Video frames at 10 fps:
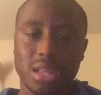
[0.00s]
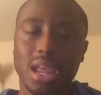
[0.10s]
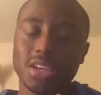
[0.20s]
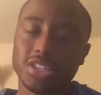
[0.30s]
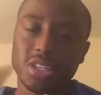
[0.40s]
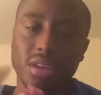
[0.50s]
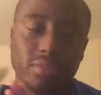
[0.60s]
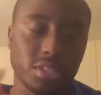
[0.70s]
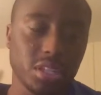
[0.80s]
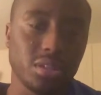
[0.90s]
Like, she
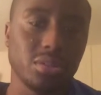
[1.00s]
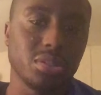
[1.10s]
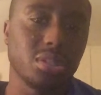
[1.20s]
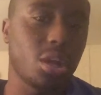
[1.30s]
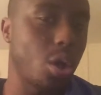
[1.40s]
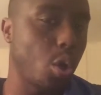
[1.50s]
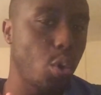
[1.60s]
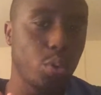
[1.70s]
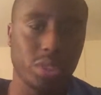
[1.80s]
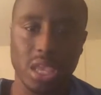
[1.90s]
never tells the
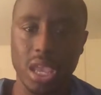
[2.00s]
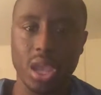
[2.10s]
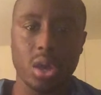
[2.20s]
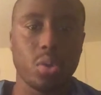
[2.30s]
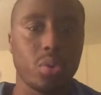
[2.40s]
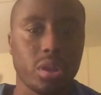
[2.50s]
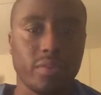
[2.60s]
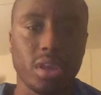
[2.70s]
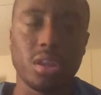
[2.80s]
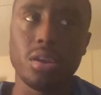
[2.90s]
whole thing or
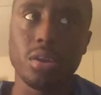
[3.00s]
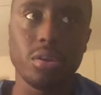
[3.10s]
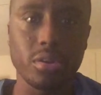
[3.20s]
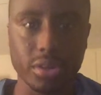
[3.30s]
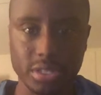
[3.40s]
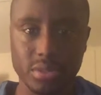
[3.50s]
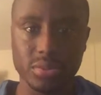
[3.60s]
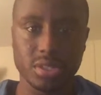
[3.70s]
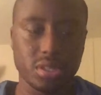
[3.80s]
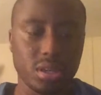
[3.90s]
whatever. And the girl Kristen
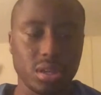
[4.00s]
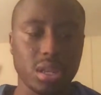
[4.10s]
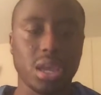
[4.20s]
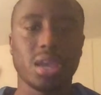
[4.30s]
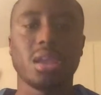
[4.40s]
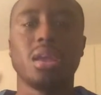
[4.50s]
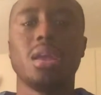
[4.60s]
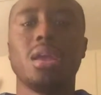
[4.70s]
was sitting there like,